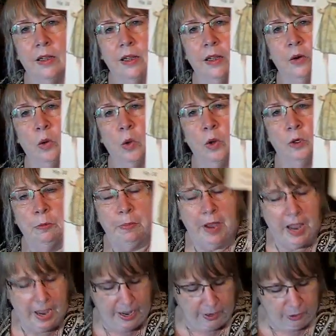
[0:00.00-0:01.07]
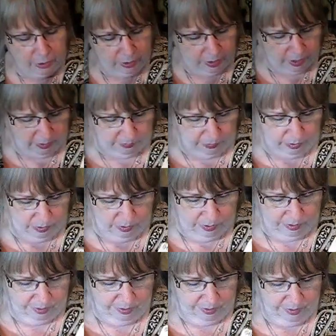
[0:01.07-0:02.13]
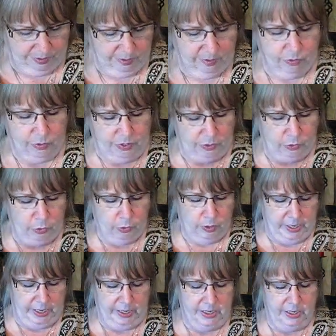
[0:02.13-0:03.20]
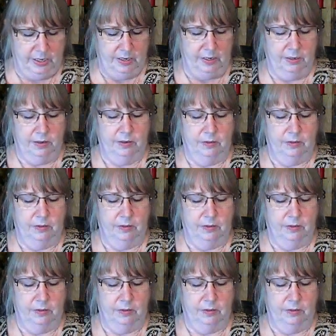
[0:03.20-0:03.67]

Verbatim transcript: An old pattern cover. What a cool idea.